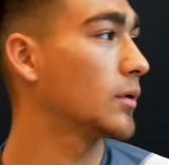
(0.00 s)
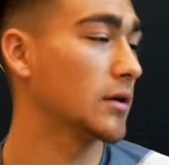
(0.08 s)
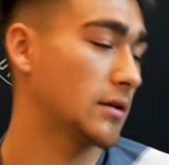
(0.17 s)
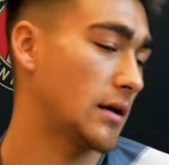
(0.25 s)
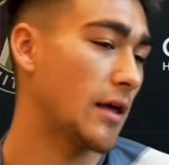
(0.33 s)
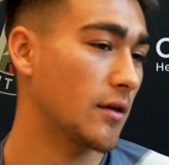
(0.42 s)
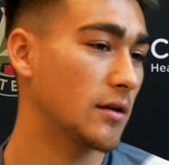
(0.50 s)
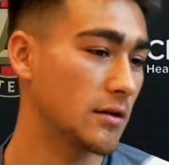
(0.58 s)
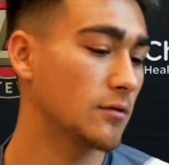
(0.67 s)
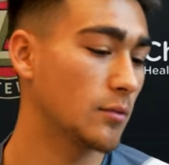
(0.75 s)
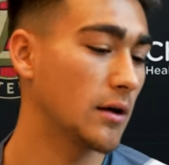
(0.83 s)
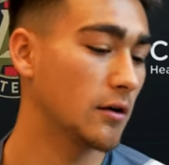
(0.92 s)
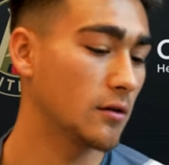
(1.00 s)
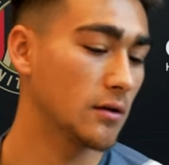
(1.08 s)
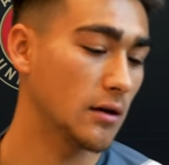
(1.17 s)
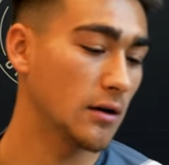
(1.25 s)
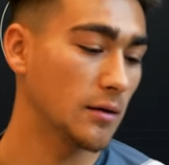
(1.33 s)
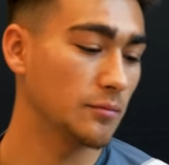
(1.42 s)
But I thought he did well.
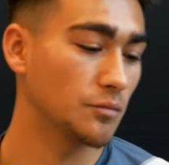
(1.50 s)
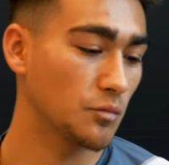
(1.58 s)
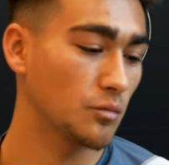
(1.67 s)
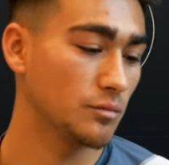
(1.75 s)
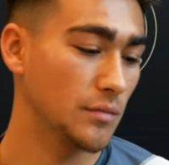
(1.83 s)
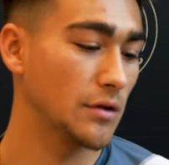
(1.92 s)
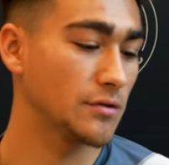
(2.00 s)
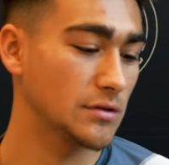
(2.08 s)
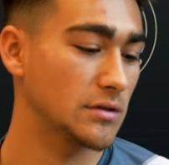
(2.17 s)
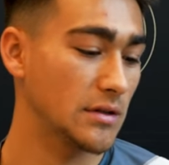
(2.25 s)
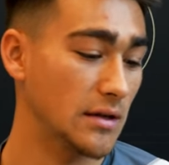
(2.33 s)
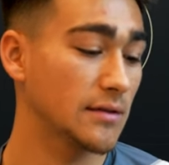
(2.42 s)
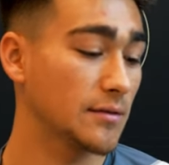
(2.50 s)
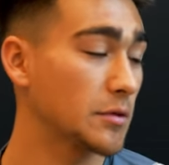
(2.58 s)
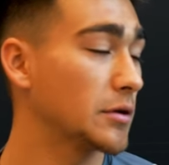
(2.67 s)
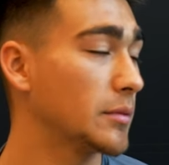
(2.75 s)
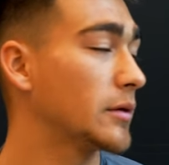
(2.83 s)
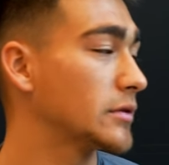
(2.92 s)
Um, there's he had some
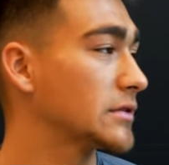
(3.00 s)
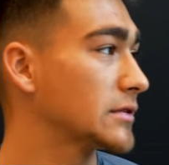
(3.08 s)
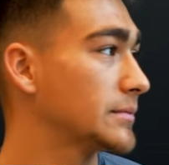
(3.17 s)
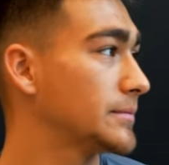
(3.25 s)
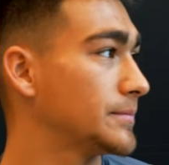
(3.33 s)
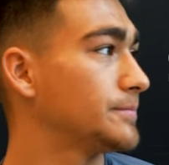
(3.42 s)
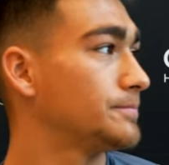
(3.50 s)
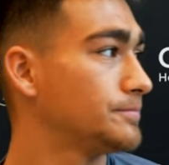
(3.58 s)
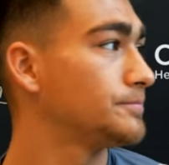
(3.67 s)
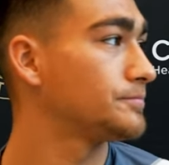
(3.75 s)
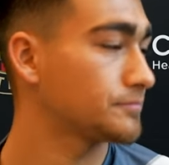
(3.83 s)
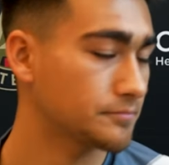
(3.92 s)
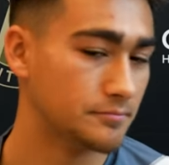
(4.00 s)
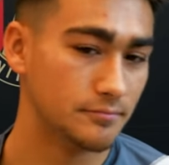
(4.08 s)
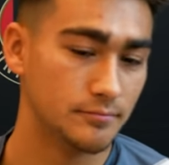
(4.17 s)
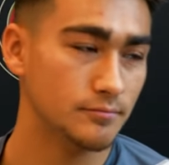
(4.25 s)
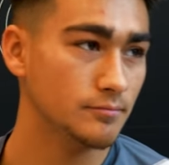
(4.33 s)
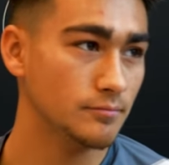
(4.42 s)
good moments one
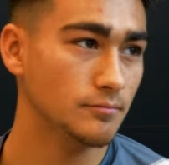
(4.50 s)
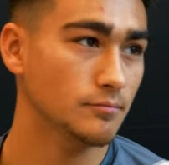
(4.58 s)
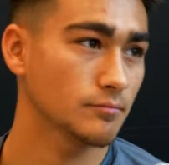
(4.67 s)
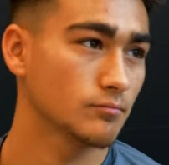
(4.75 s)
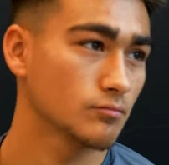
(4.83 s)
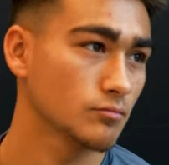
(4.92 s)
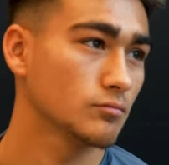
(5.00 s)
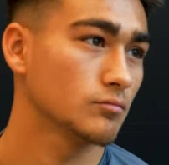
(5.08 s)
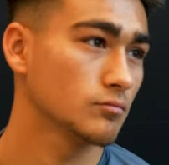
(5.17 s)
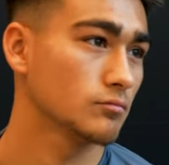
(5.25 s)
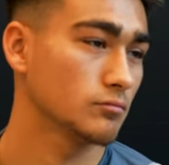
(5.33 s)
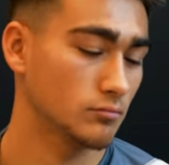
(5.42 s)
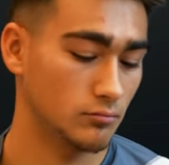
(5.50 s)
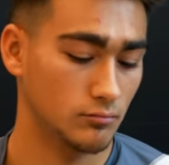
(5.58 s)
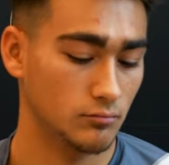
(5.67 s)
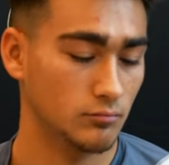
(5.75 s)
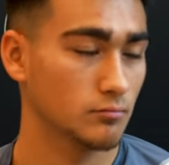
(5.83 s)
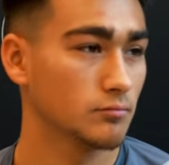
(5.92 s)
thing you brought to the table
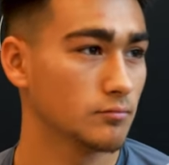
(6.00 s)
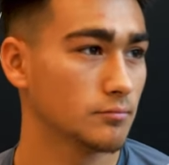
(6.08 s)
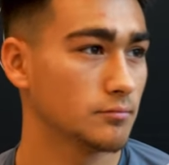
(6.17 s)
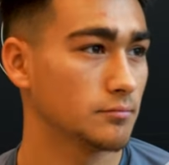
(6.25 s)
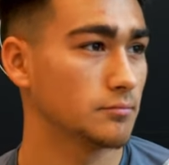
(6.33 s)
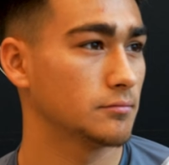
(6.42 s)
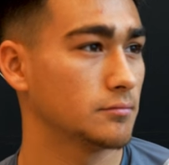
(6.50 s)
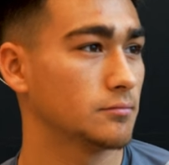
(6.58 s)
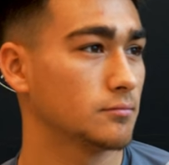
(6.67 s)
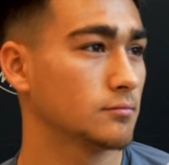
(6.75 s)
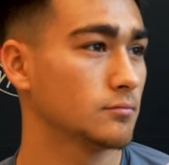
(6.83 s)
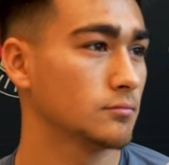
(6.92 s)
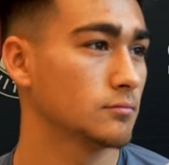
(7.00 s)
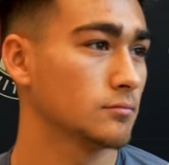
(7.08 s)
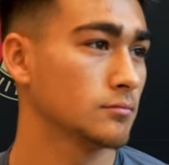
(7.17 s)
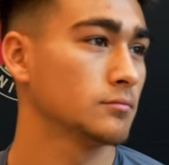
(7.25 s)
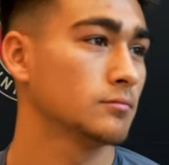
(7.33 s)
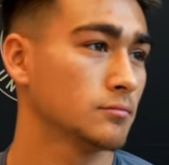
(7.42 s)
on Saturday was your ability
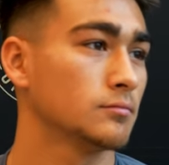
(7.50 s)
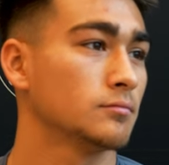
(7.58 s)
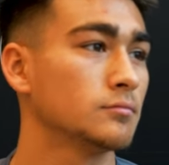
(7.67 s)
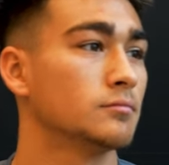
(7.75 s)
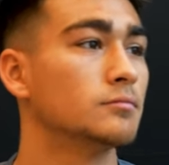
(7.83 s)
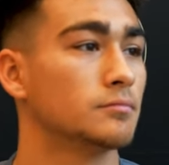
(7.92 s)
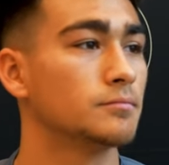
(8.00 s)
defensively, mm-hmm.